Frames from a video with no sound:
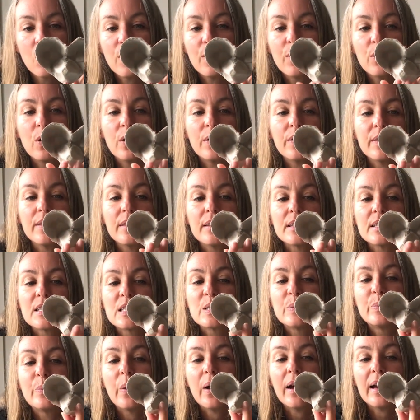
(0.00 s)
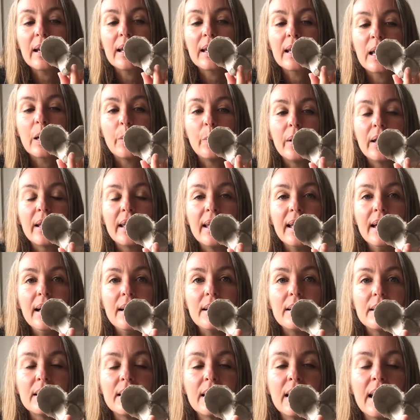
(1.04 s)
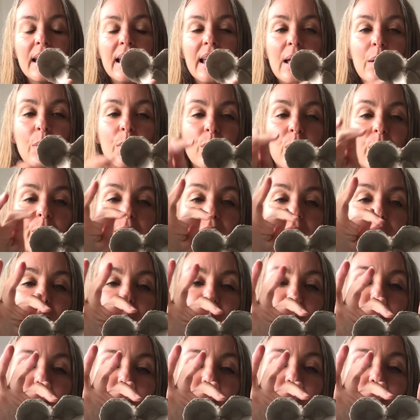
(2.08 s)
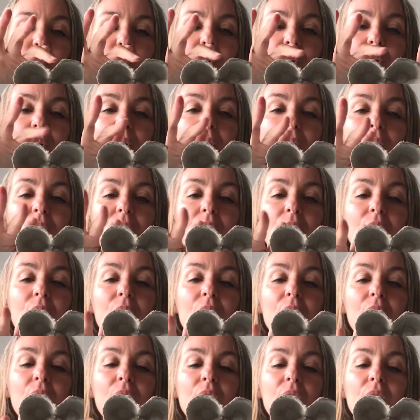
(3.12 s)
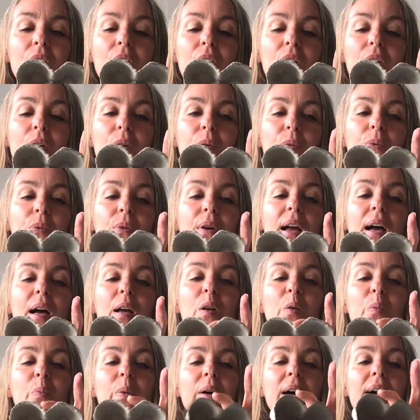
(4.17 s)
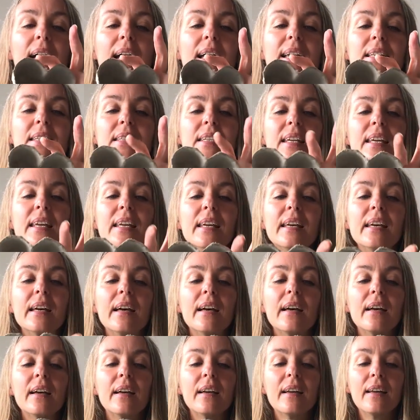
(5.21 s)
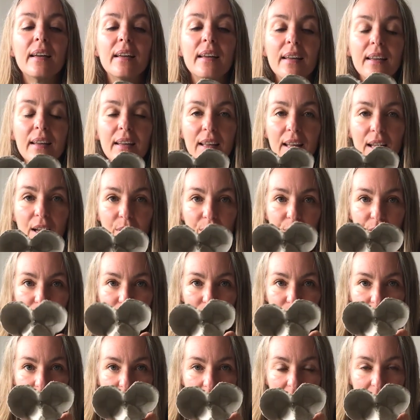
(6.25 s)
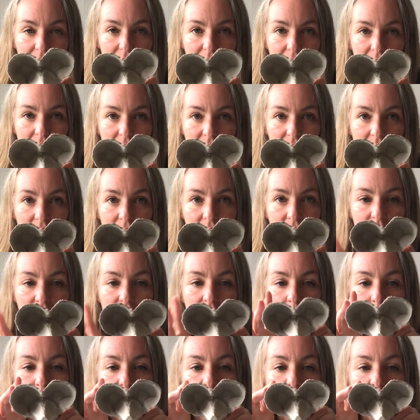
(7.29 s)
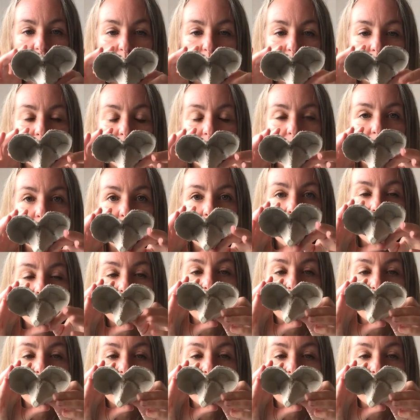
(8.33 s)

We've got this spike coming out. We've got these big round parts here. When you look at that, what happens when I put it on my